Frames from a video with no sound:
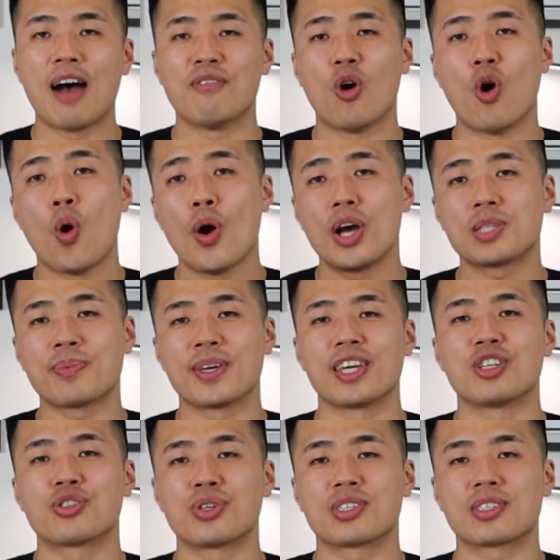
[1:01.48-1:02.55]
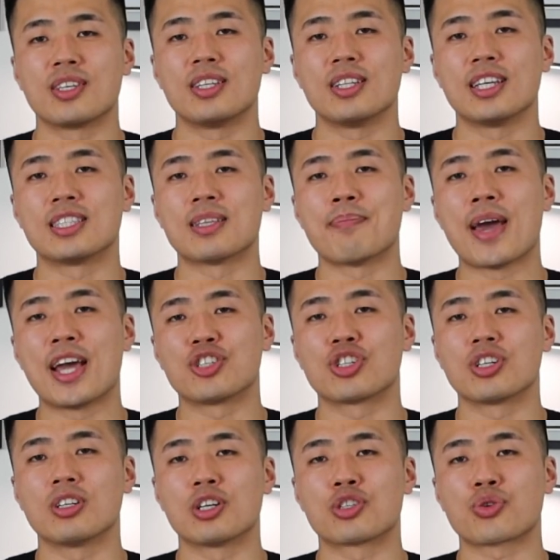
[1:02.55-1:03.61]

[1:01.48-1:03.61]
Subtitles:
have always been interested in the major